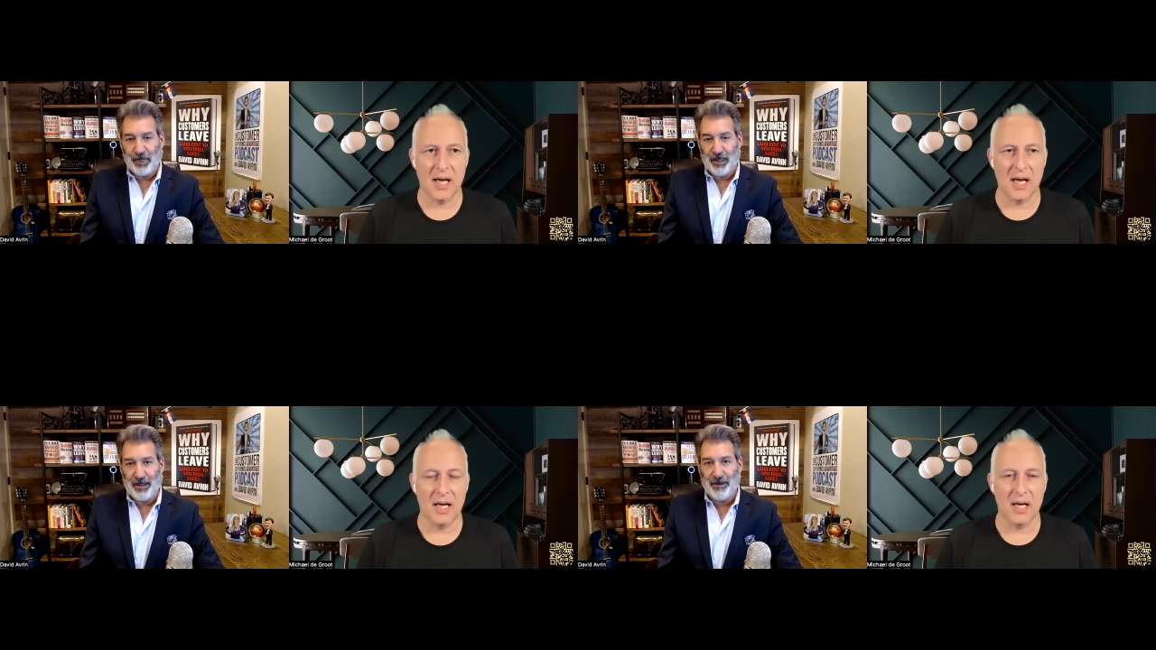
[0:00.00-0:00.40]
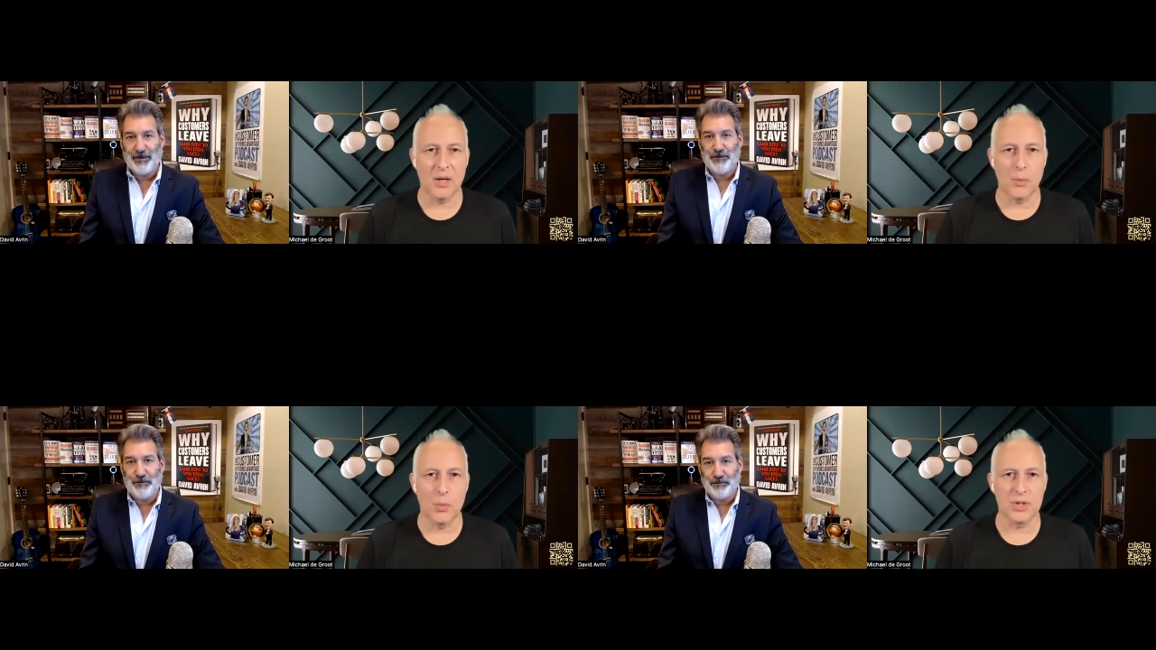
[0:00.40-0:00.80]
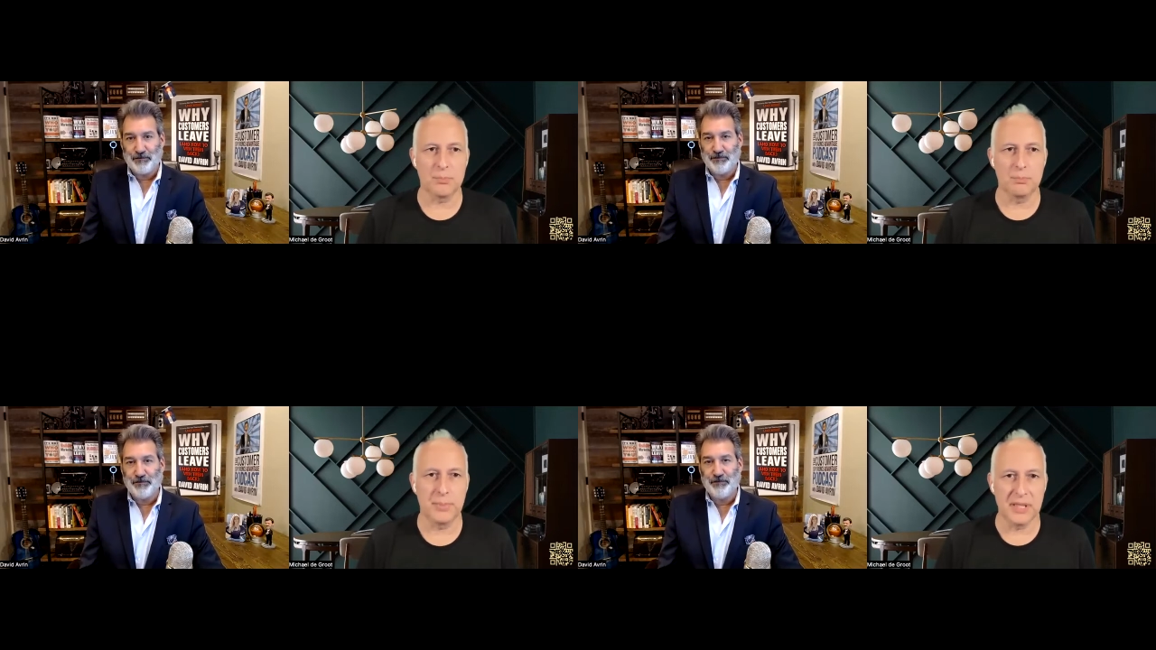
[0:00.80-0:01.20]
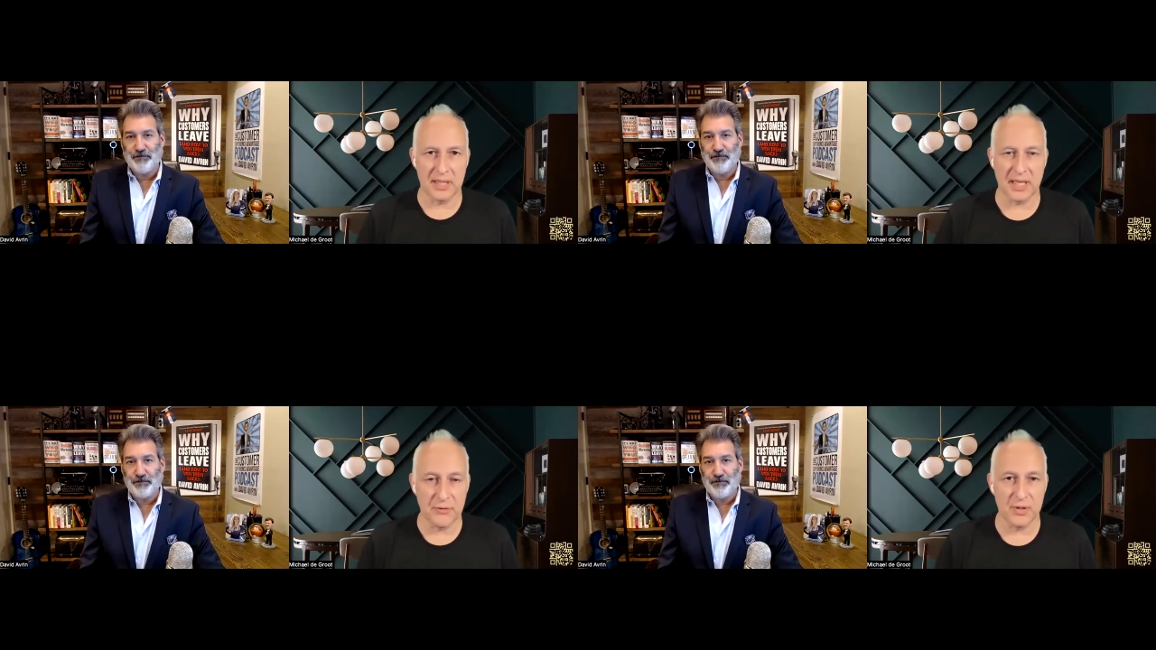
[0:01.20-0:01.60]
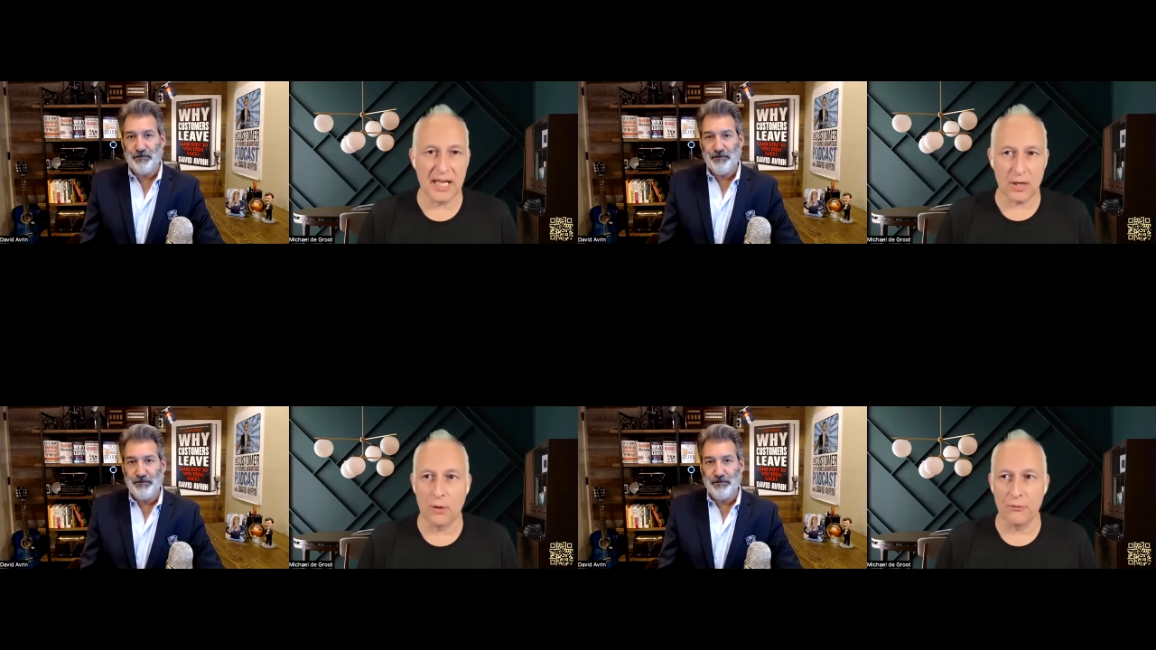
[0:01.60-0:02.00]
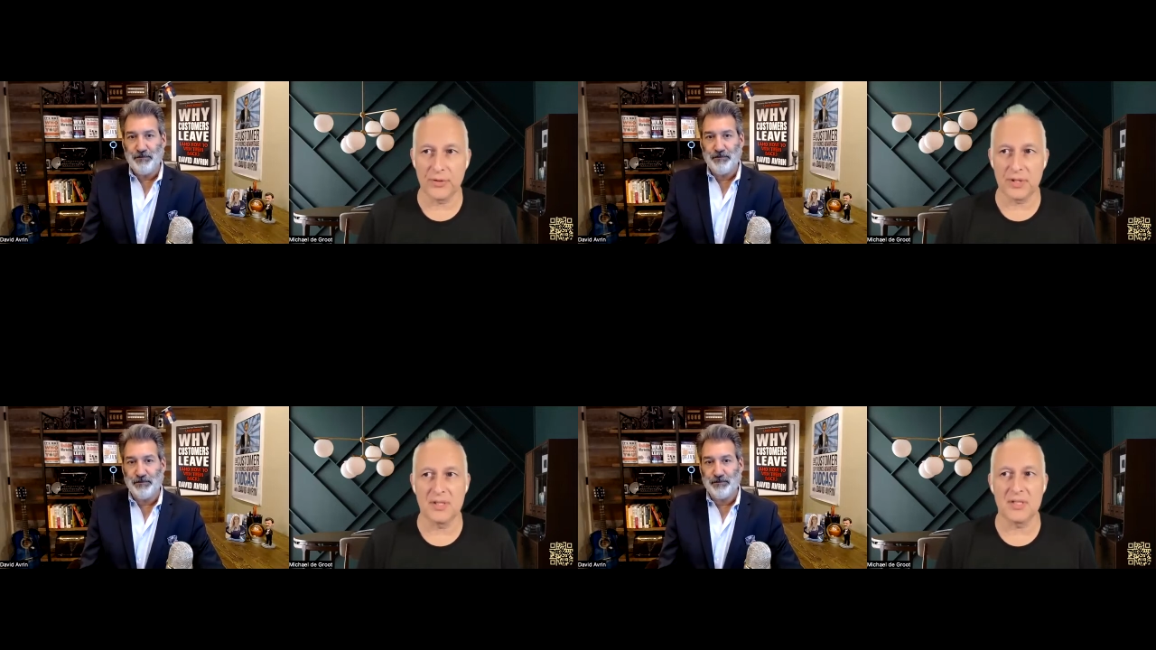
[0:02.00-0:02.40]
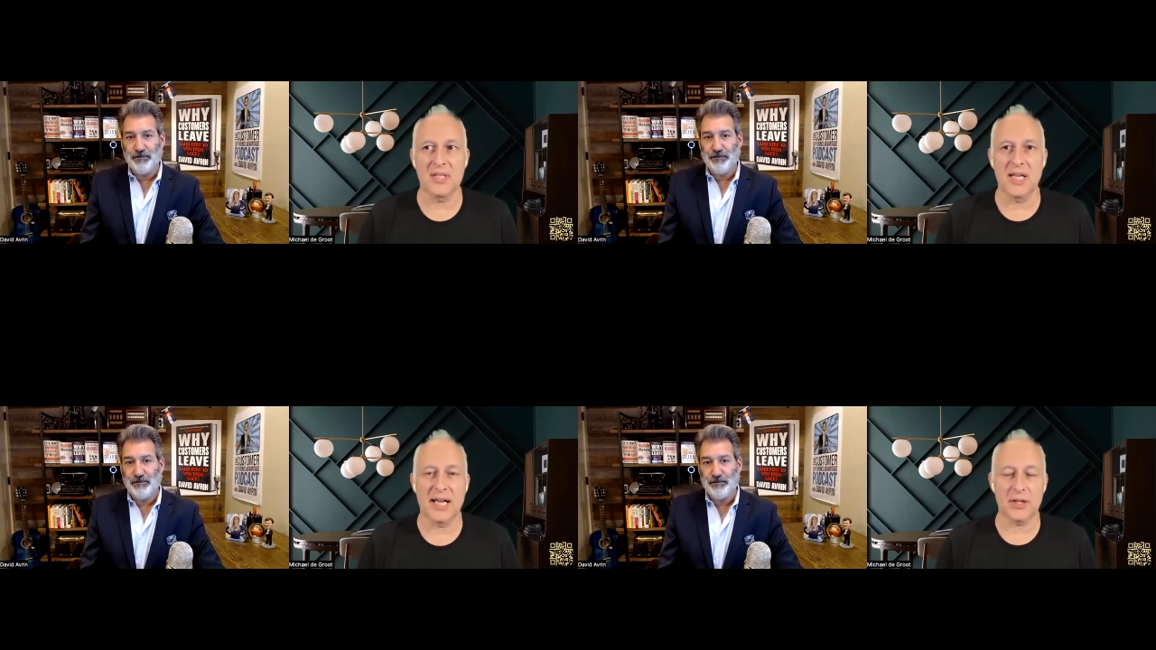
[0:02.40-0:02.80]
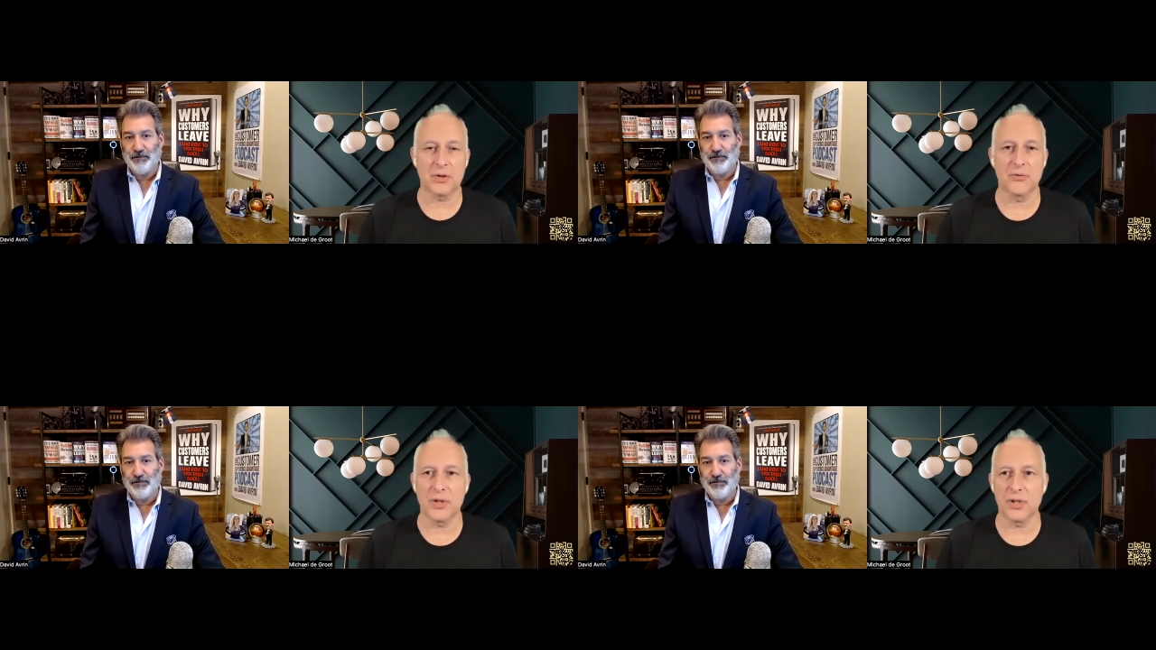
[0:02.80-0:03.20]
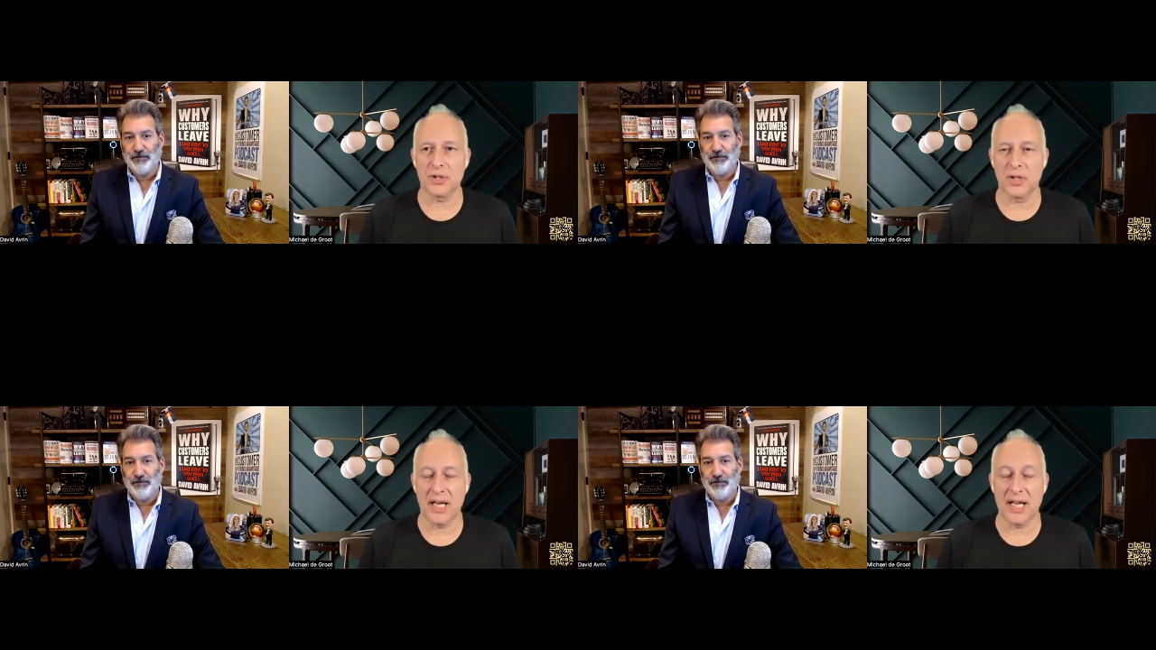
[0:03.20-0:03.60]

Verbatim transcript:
Speaker 1: uh, which gave you that confidence, the extroversion,